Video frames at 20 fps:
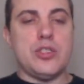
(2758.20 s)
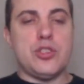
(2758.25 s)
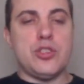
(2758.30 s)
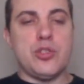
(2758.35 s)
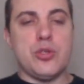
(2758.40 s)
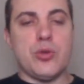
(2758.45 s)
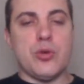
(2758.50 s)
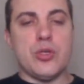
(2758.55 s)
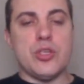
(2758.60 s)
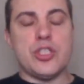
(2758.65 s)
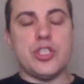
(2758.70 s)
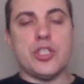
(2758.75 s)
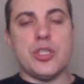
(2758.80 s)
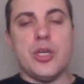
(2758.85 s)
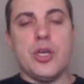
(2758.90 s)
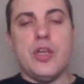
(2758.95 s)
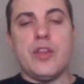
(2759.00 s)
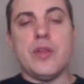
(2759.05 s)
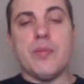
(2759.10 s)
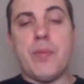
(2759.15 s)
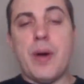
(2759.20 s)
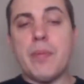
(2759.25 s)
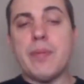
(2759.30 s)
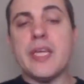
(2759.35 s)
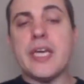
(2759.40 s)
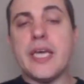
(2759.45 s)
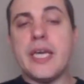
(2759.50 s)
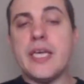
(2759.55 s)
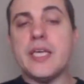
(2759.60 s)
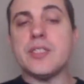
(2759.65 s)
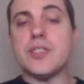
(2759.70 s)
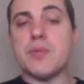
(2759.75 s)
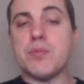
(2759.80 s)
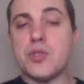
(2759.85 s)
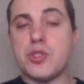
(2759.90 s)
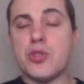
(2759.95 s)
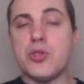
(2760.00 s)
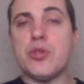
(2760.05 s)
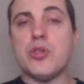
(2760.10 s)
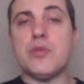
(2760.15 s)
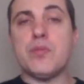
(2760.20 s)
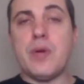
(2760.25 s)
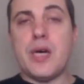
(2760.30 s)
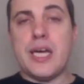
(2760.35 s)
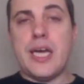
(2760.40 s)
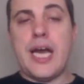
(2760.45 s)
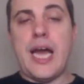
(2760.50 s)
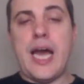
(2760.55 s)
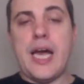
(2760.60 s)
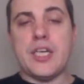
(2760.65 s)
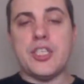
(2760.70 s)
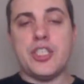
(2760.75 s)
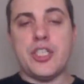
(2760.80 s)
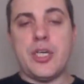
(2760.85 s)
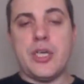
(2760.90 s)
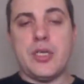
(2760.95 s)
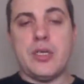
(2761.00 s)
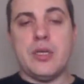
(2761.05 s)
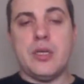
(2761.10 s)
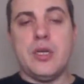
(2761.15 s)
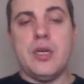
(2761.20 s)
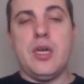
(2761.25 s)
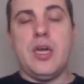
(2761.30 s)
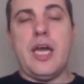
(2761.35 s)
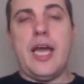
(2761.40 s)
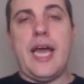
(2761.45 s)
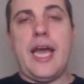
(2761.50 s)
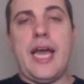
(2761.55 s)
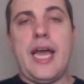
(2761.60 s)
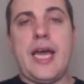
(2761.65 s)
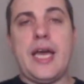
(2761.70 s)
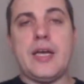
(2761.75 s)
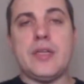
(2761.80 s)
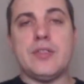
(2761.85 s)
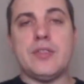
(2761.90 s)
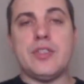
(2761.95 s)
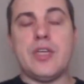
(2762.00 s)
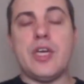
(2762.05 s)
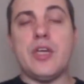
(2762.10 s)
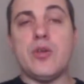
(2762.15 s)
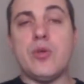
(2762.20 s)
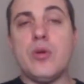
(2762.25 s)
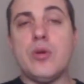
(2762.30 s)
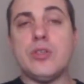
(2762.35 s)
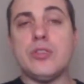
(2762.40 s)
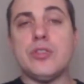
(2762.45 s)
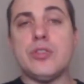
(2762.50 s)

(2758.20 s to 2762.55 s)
George, the public key is obscured by hashing. And in order